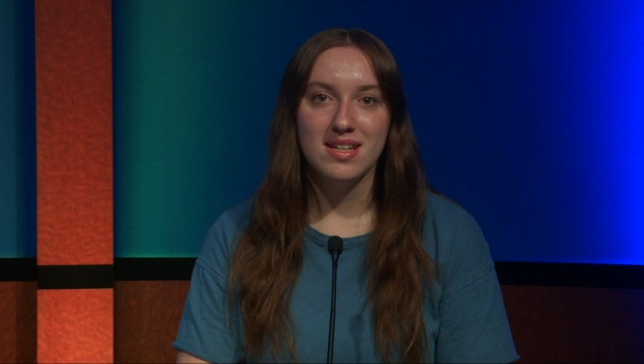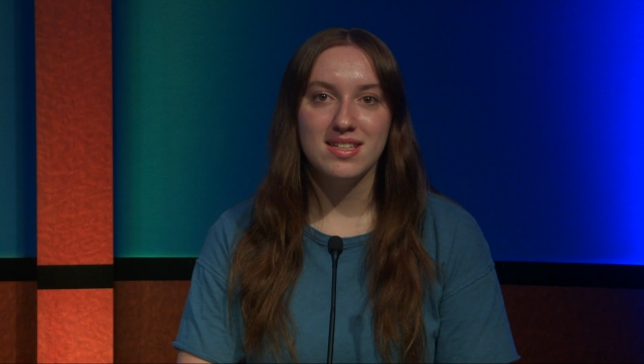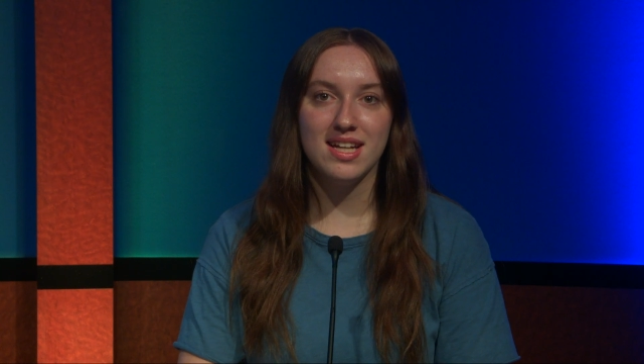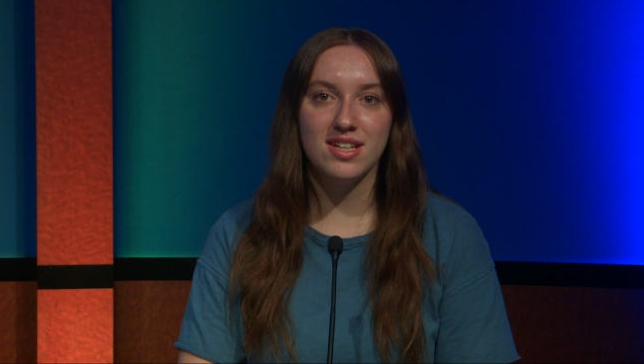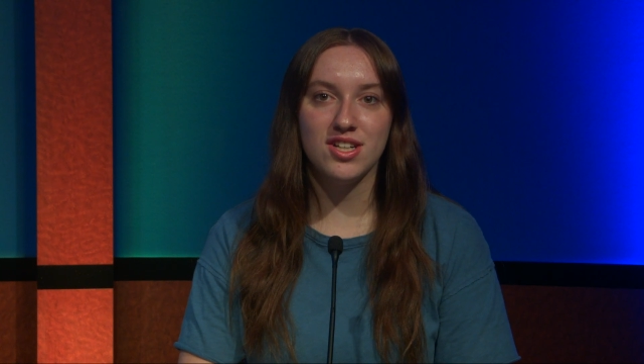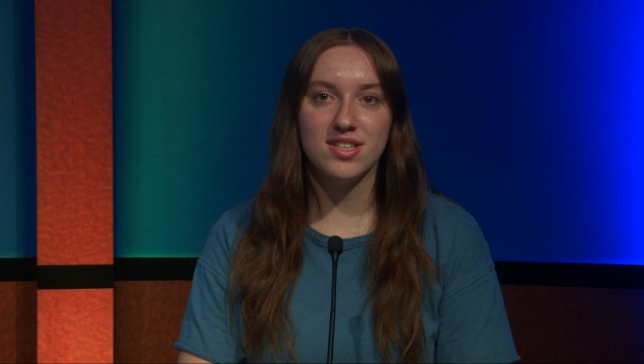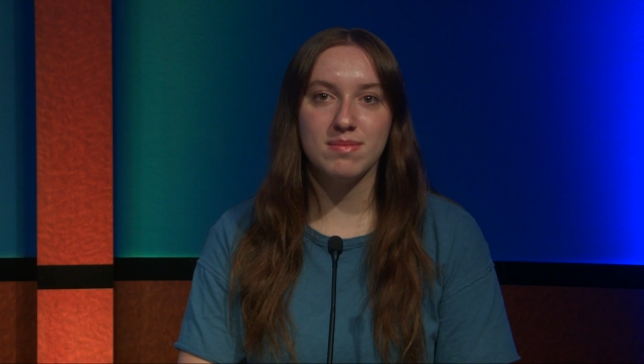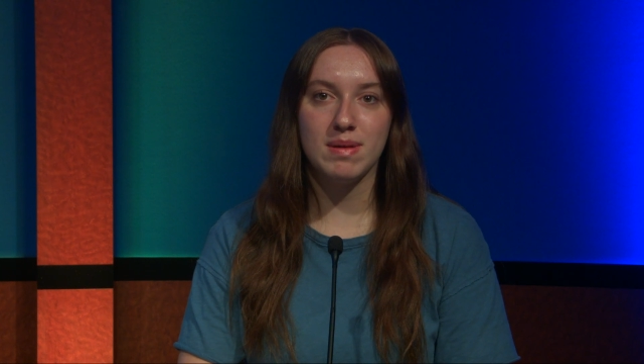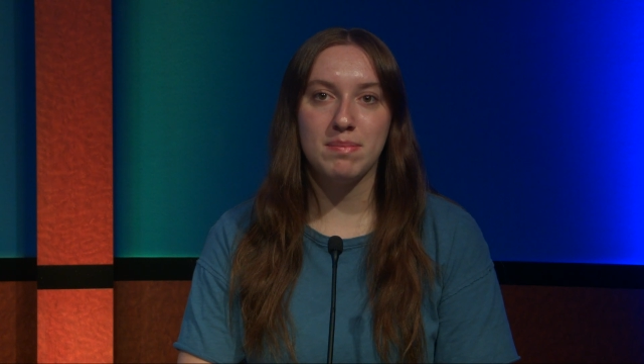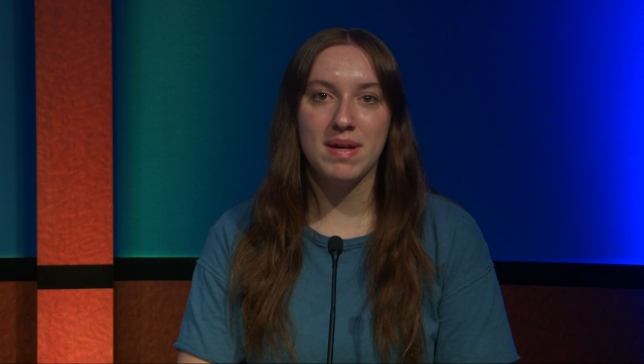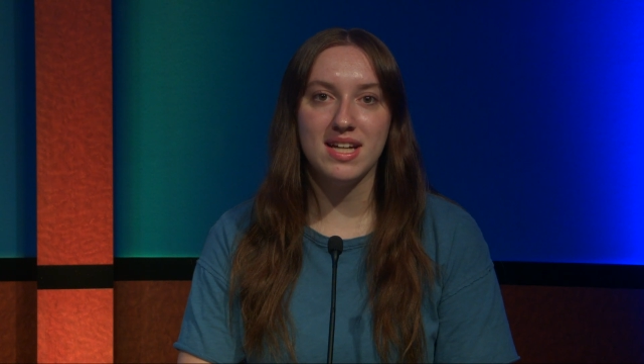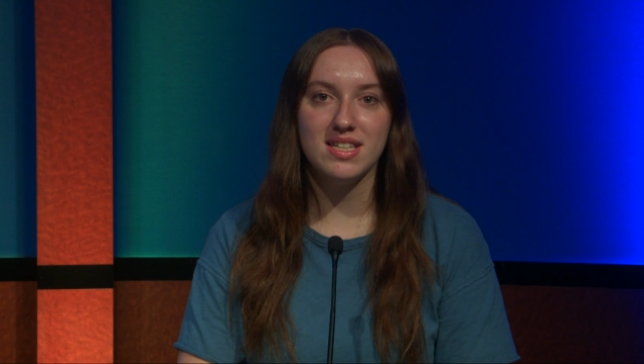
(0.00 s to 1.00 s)
T-shirts can
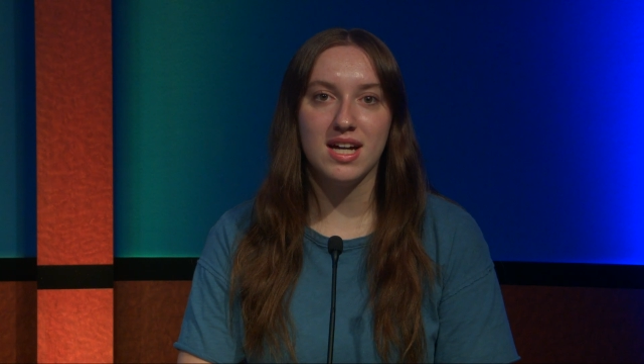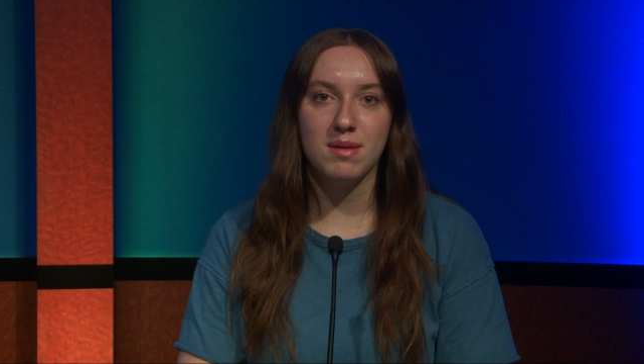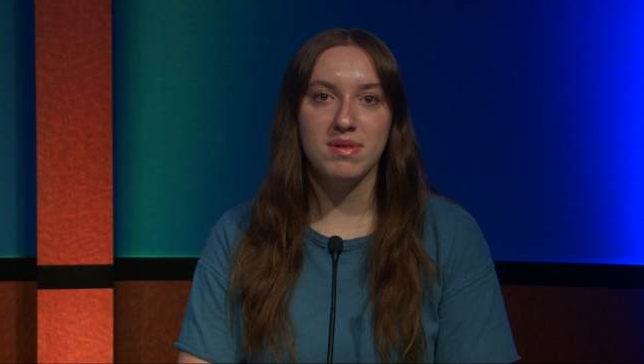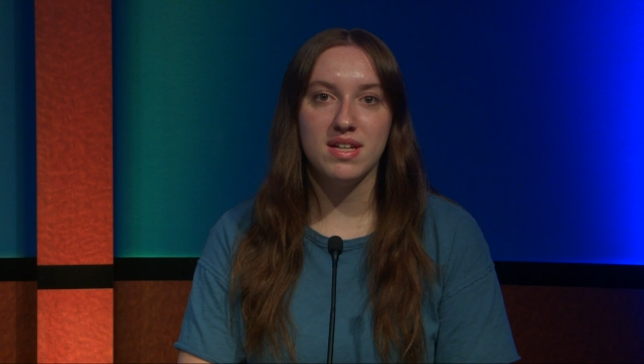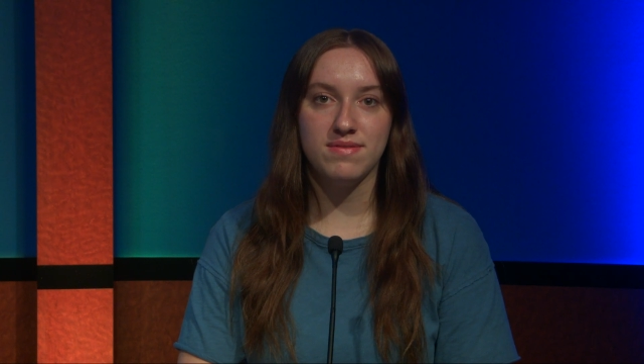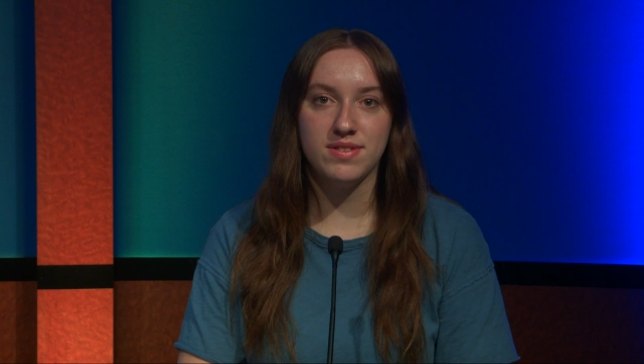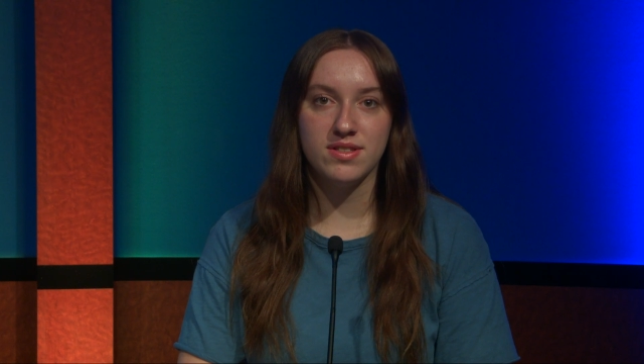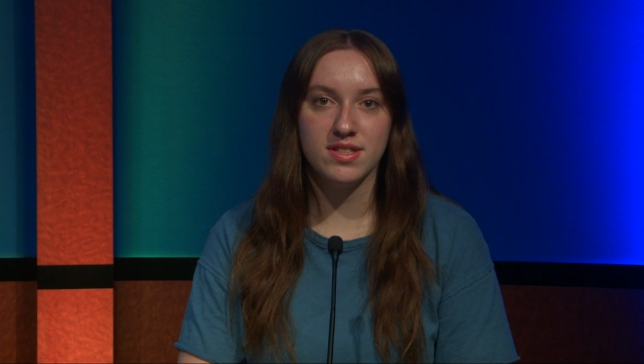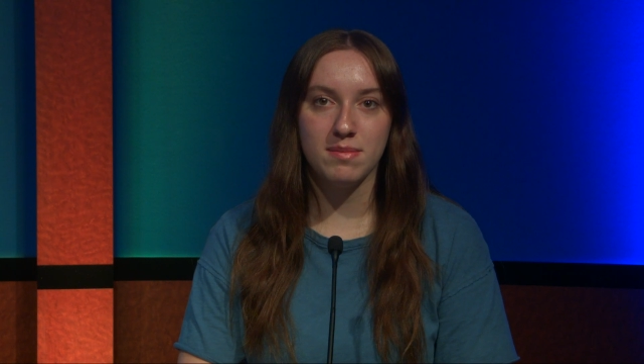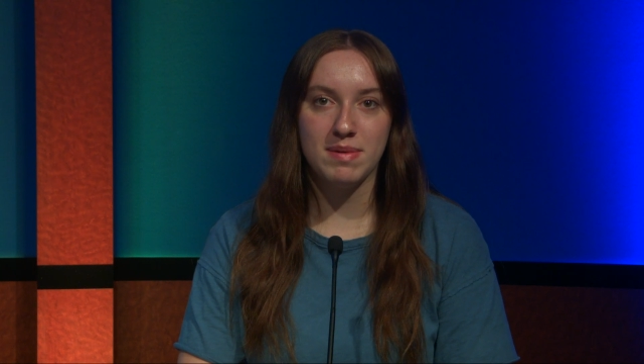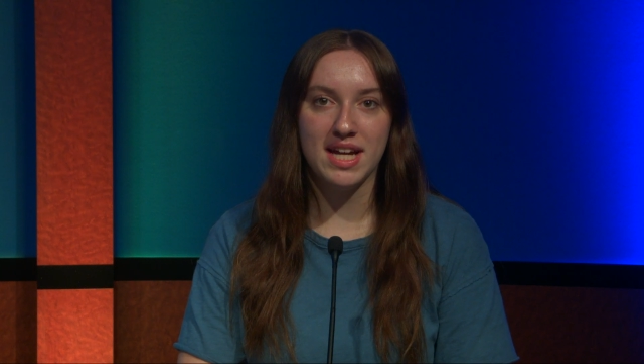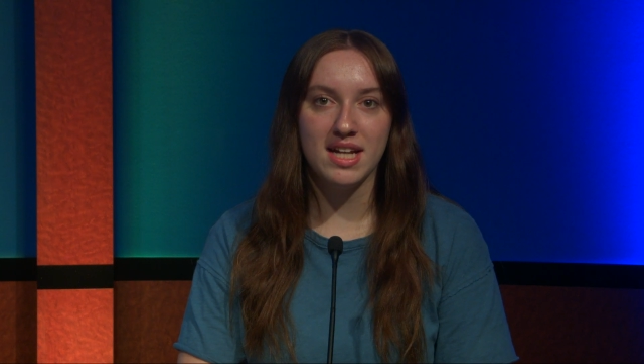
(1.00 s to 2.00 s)
be picked up if dues
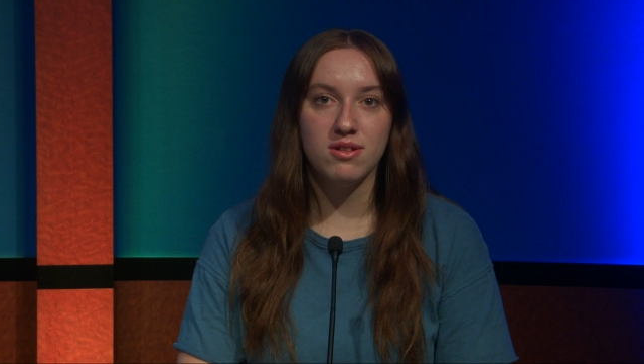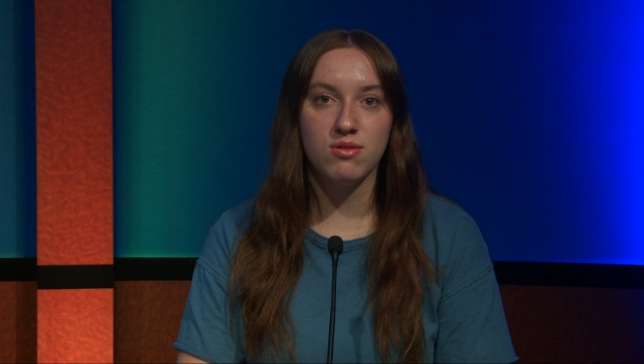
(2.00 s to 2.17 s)
are paid